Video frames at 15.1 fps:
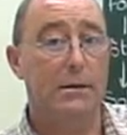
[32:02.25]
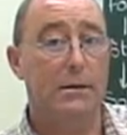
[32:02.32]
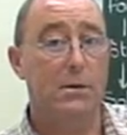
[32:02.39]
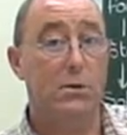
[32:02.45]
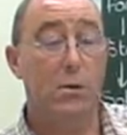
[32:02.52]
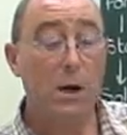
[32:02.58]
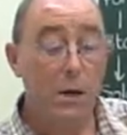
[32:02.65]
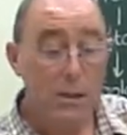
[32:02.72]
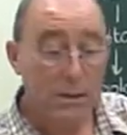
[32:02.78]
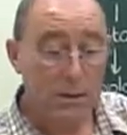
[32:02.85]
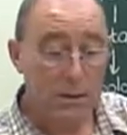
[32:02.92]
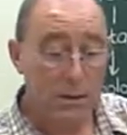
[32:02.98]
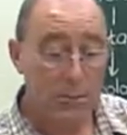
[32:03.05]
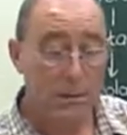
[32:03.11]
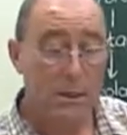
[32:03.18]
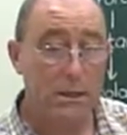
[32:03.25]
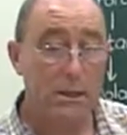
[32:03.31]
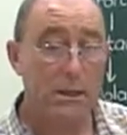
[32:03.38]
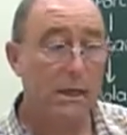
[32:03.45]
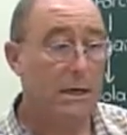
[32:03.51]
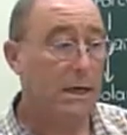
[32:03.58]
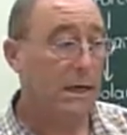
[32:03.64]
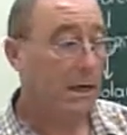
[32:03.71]
to unzip the
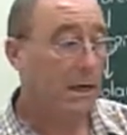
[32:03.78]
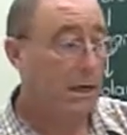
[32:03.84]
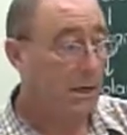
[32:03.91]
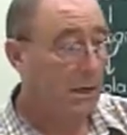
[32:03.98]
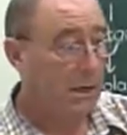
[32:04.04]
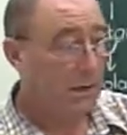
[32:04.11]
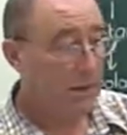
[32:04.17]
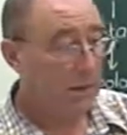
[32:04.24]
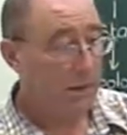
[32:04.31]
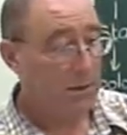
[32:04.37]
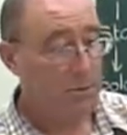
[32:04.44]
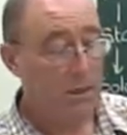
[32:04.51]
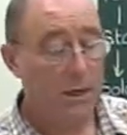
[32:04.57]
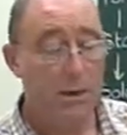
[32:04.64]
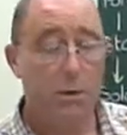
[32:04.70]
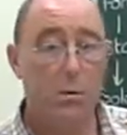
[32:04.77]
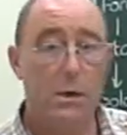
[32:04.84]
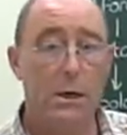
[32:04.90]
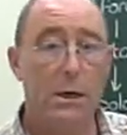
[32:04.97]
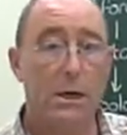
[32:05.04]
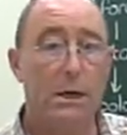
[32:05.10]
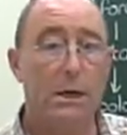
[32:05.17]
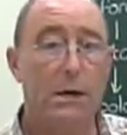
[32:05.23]
DNA and make it
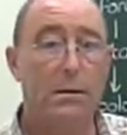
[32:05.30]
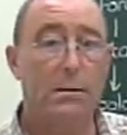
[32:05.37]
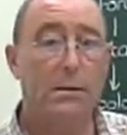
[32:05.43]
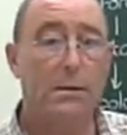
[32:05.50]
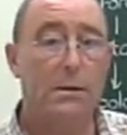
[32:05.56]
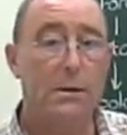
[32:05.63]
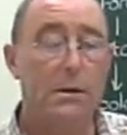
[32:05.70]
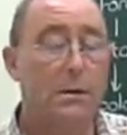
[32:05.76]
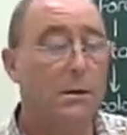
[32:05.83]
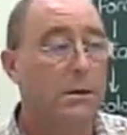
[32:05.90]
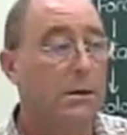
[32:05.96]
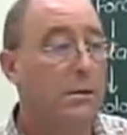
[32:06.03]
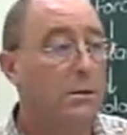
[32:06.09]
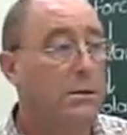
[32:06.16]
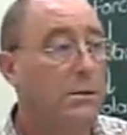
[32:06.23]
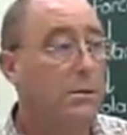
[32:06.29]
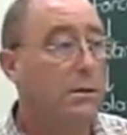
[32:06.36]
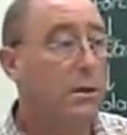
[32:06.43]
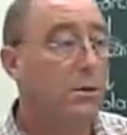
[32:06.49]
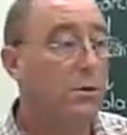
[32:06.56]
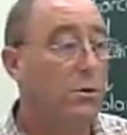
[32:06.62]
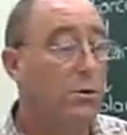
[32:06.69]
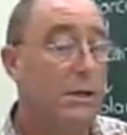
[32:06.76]
work again. So
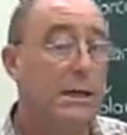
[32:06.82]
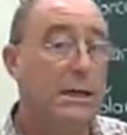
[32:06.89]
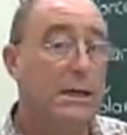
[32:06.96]
the trick